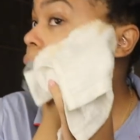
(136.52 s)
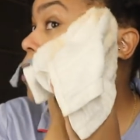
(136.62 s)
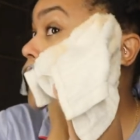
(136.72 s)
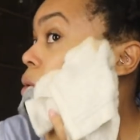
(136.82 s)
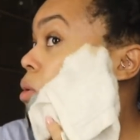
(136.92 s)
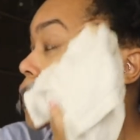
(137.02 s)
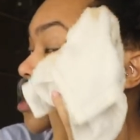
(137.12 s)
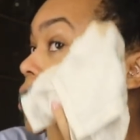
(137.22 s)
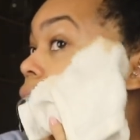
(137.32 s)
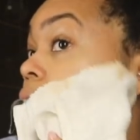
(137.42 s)
and
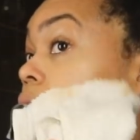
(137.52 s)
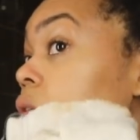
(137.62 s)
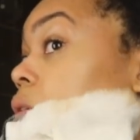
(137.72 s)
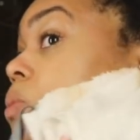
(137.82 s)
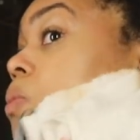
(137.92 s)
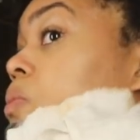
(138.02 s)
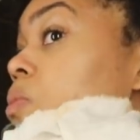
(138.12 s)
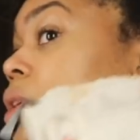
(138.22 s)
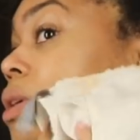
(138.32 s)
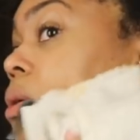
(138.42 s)
across the,
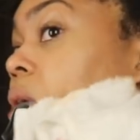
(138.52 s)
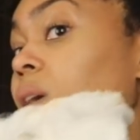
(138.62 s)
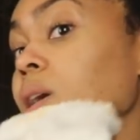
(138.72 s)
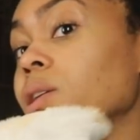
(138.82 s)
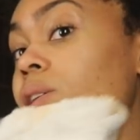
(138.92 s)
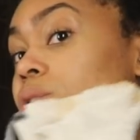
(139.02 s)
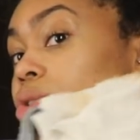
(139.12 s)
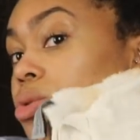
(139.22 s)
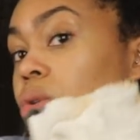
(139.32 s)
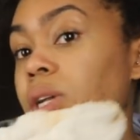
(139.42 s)
you know, hairline,
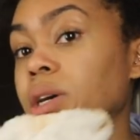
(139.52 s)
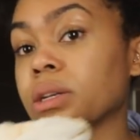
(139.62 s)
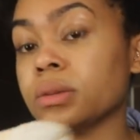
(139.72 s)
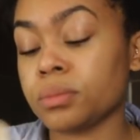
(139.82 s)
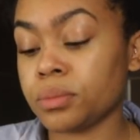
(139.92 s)
jawline.